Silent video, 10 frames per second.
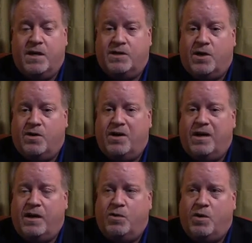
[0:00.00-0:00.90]
So
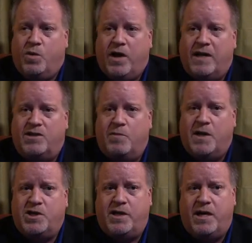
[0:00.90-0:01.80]
we're not so
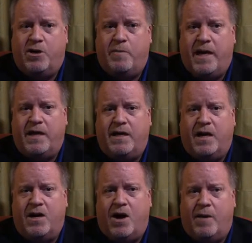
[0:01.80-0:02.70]
much here making
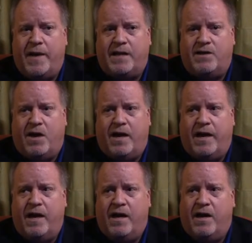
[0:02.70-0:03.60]
a comment
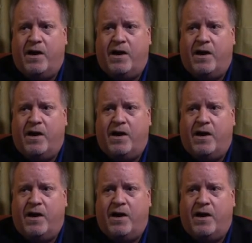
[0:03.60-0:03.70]
on